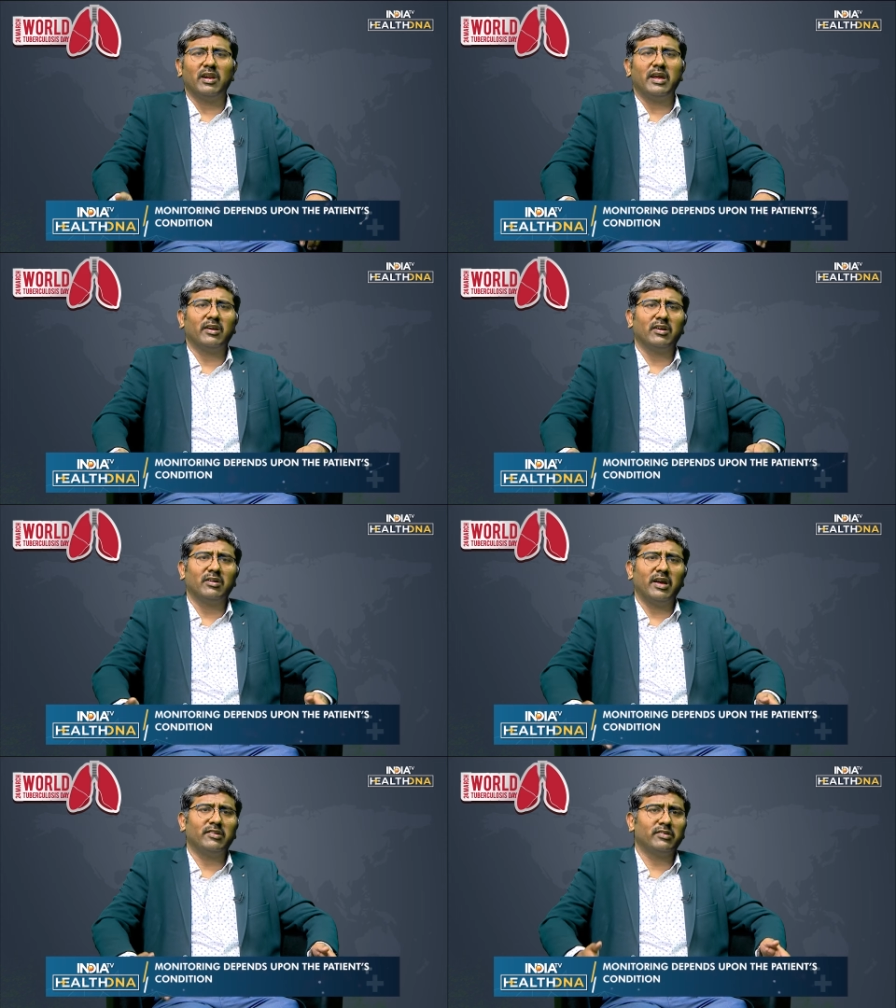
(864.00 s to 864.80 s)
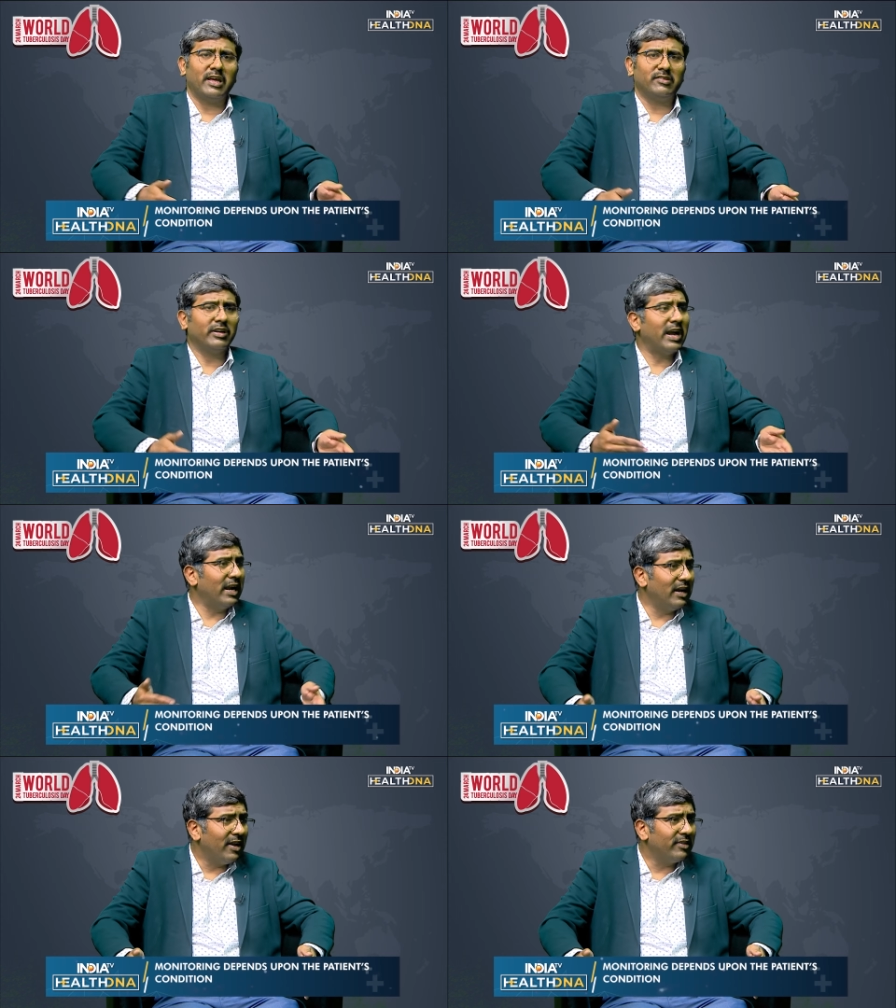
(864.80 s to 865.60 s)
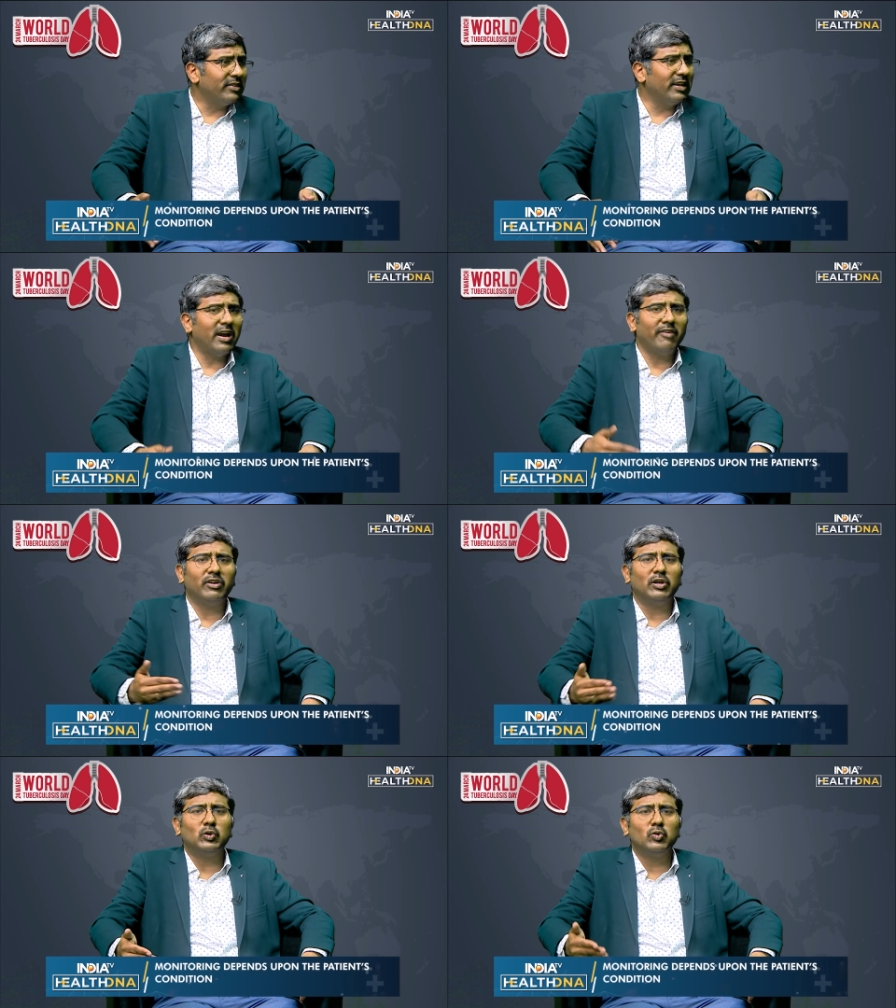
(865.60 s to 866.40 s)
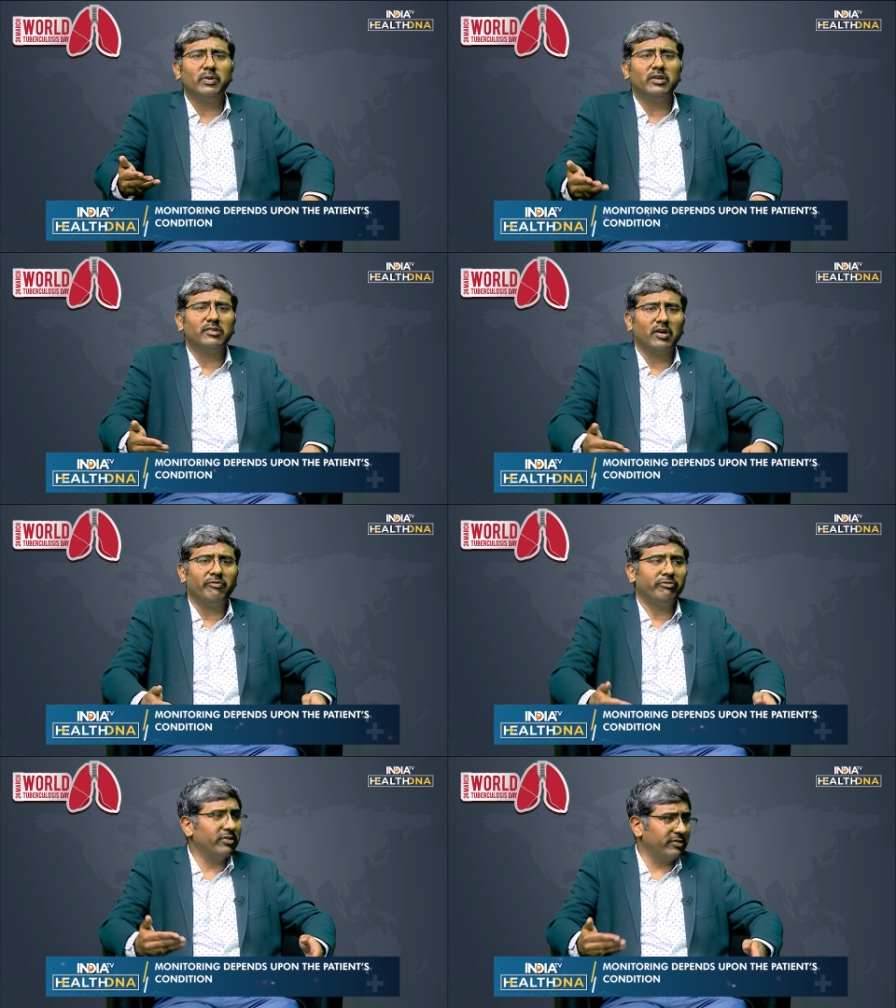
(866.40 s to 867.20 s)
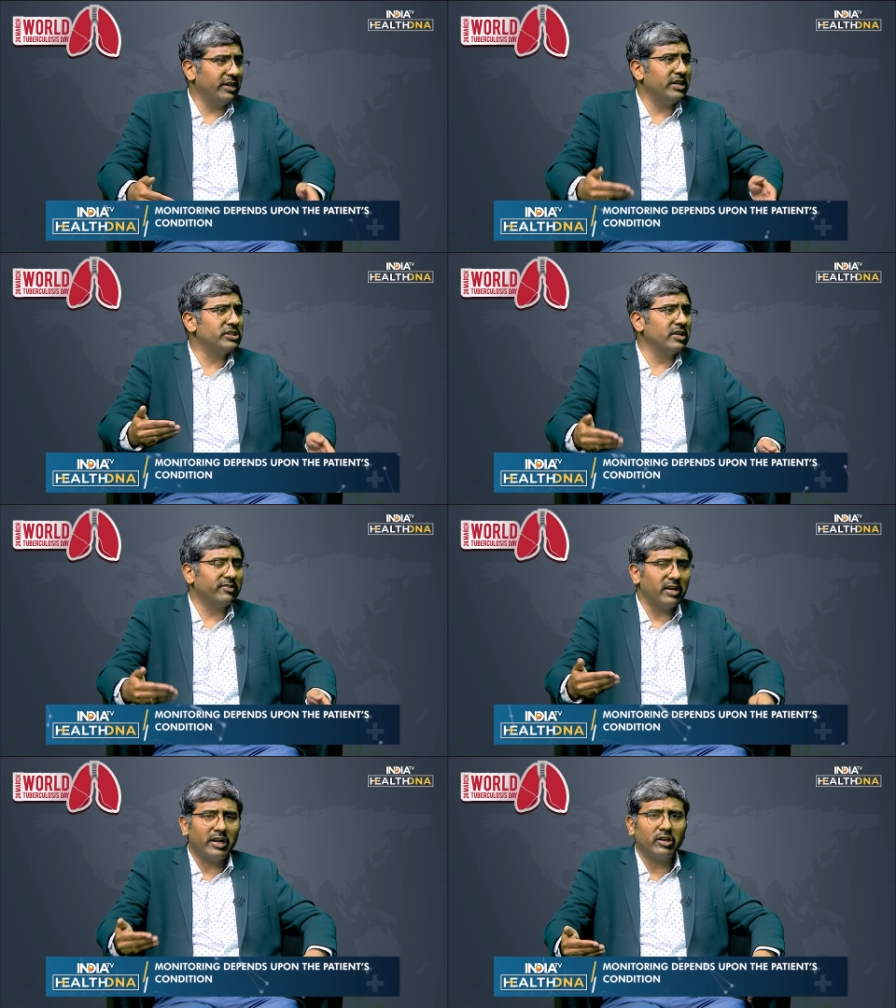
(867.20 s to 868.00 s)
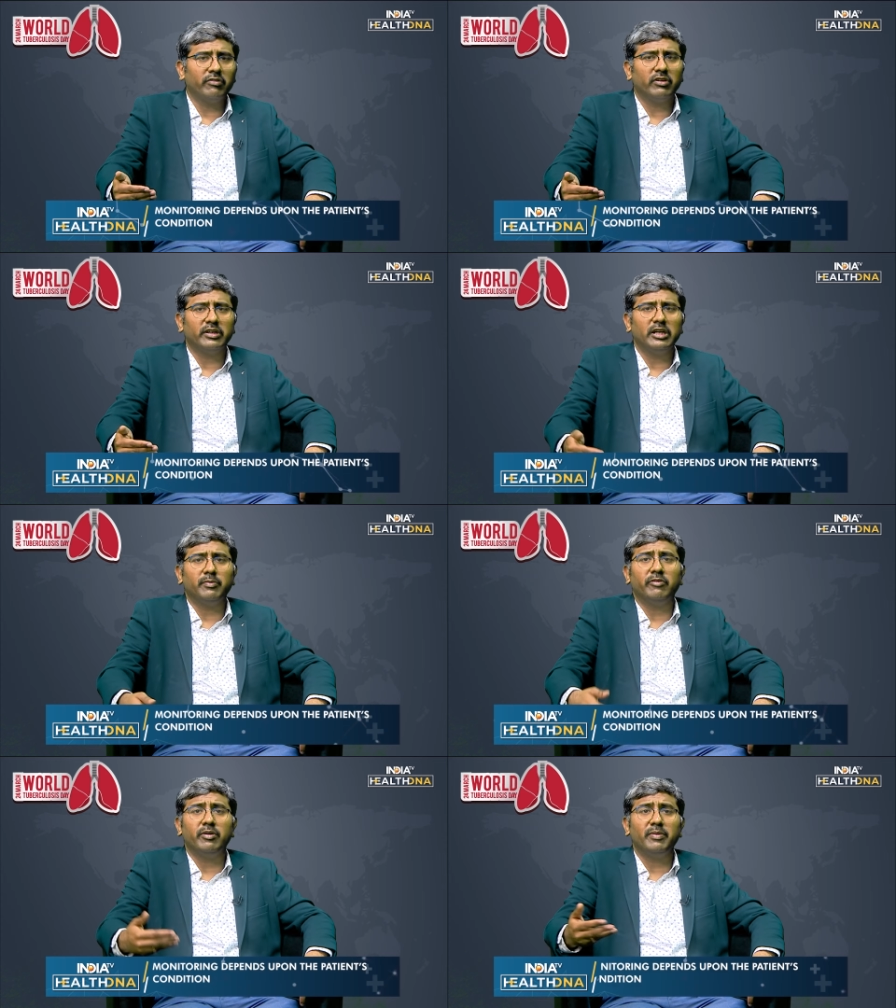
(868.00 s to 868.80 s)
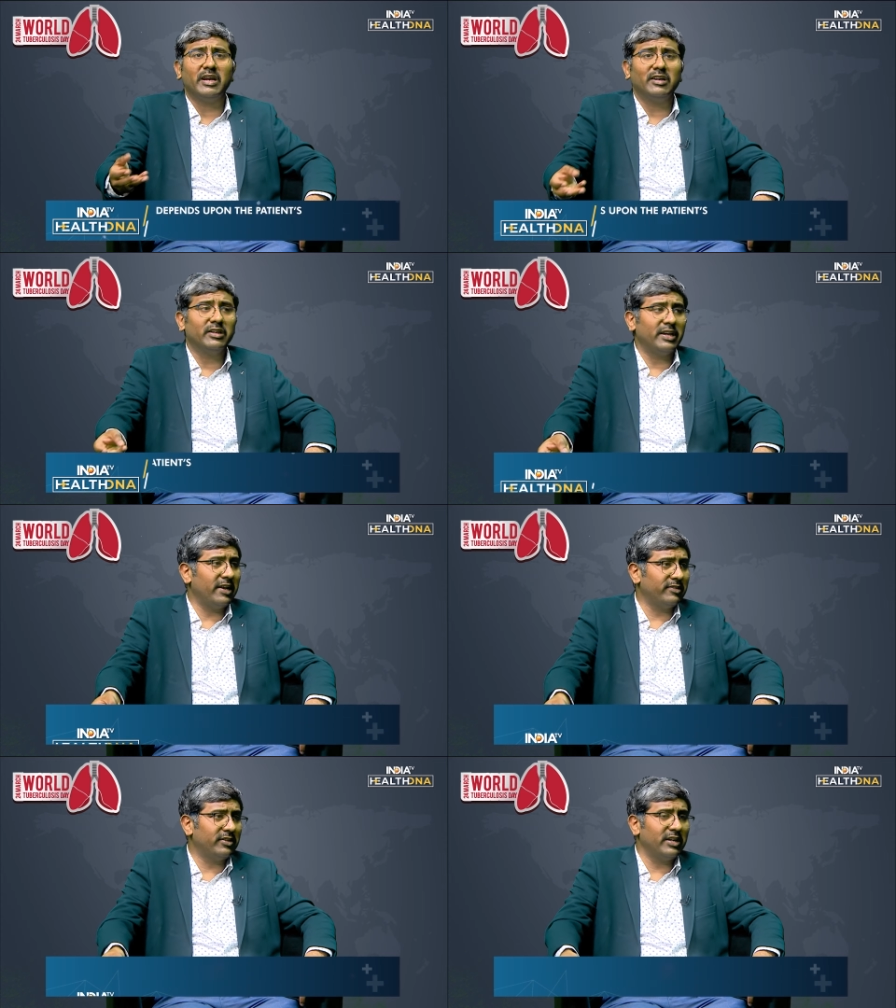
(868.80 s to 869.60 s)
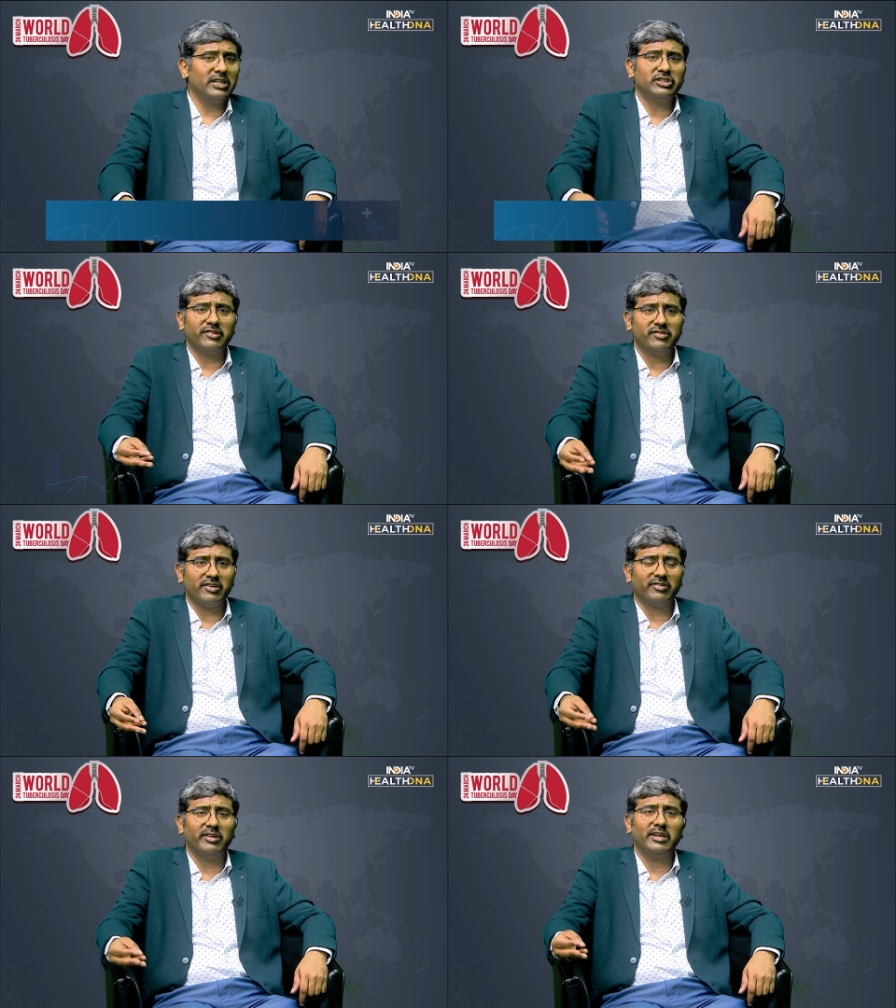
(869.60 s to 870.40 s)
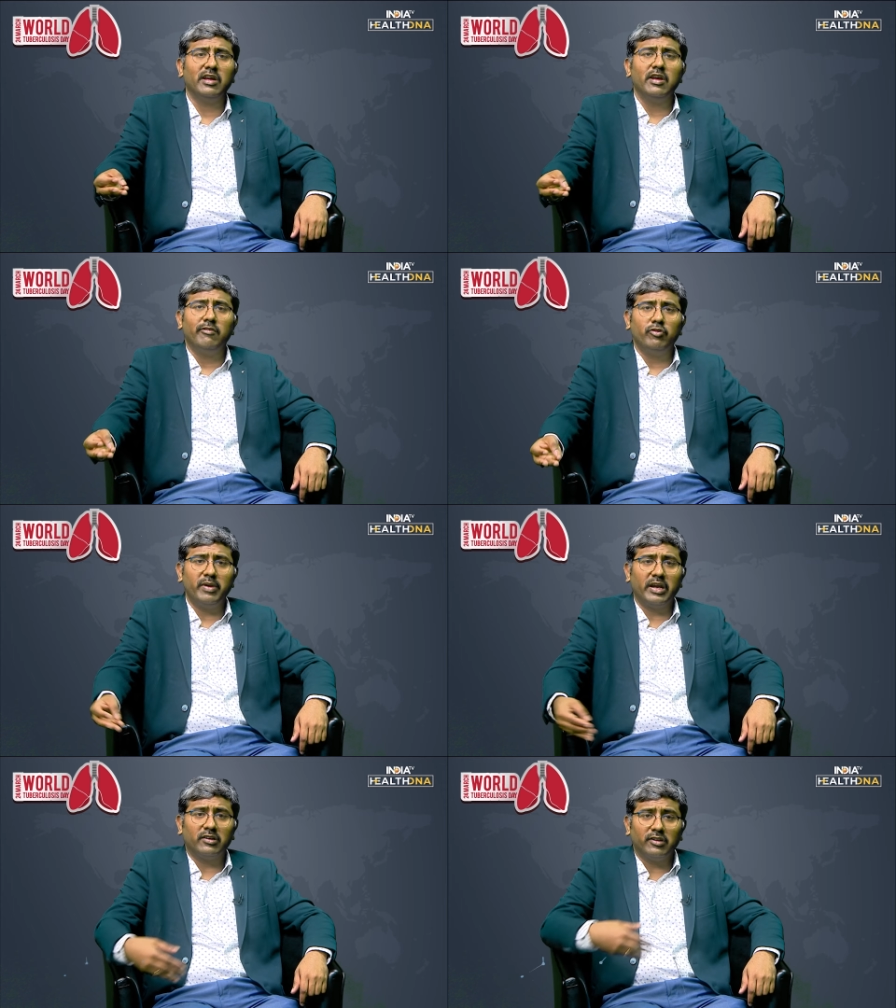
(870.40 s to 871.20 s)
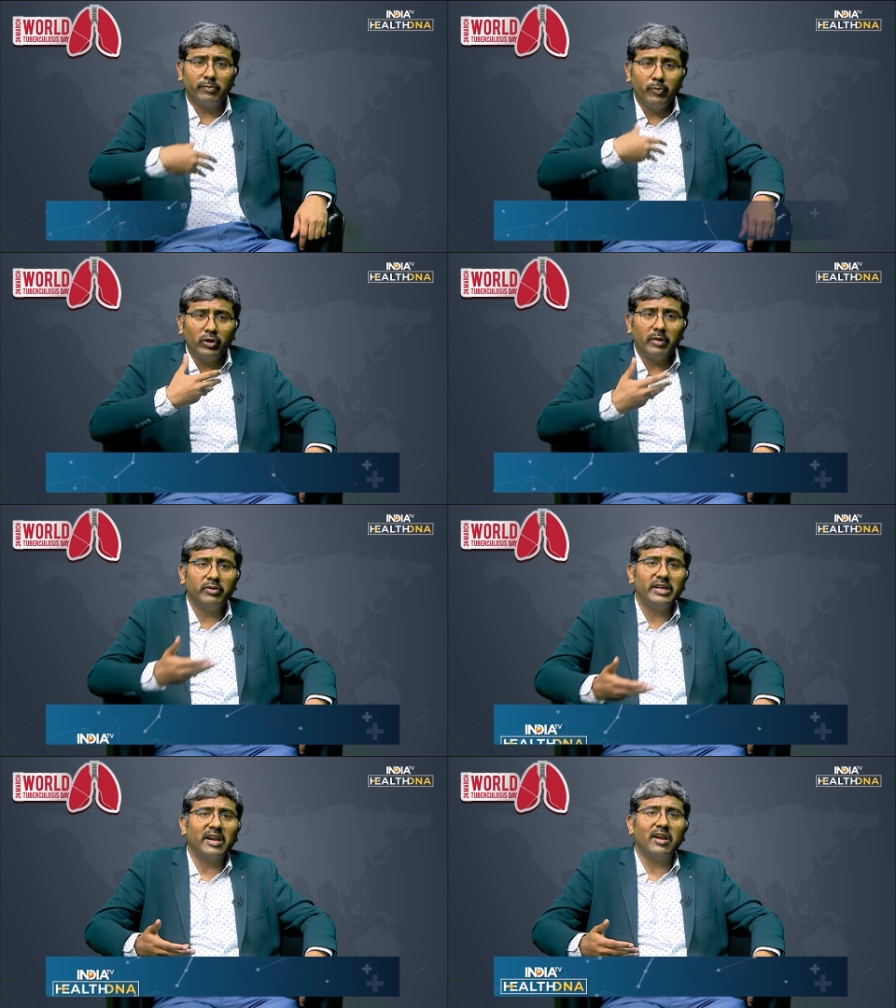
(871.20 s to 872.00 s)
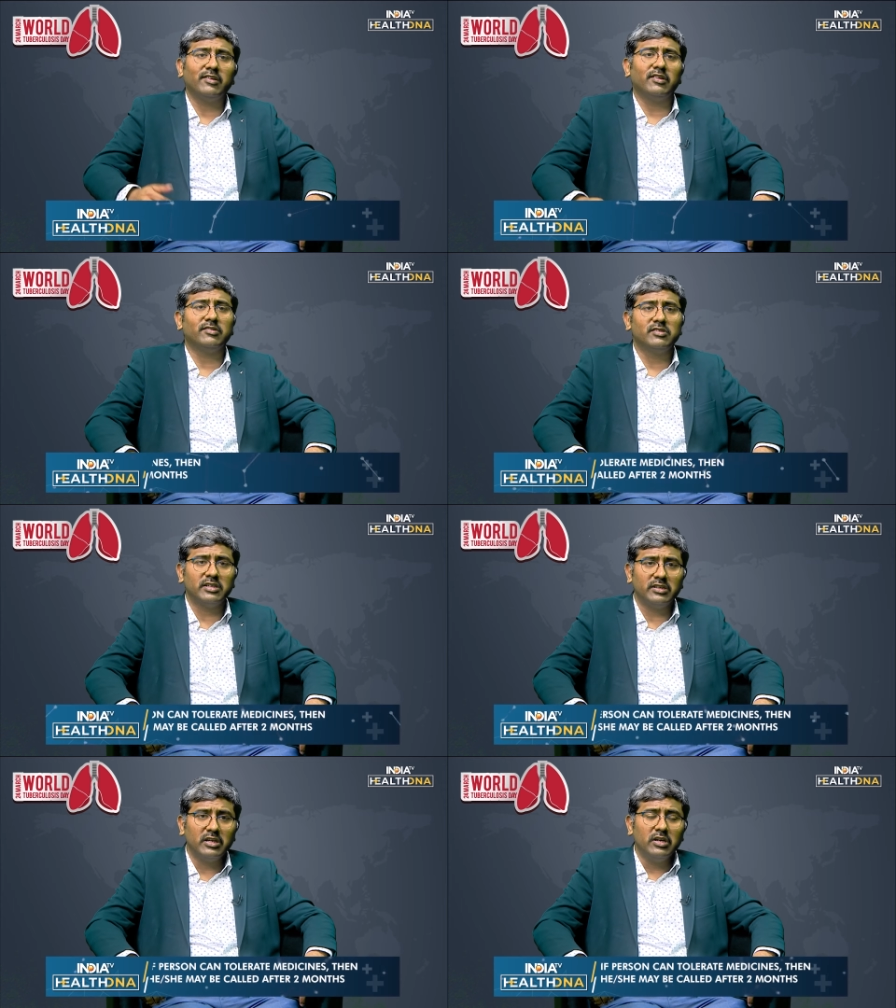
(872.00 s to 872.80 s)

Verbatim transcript: like uh, as, as the guidelines say, after two months of first initial starting of the treatment, we may get the x-ray, chest x-ray, we may get the sputum mm-hmm. reanalysis done.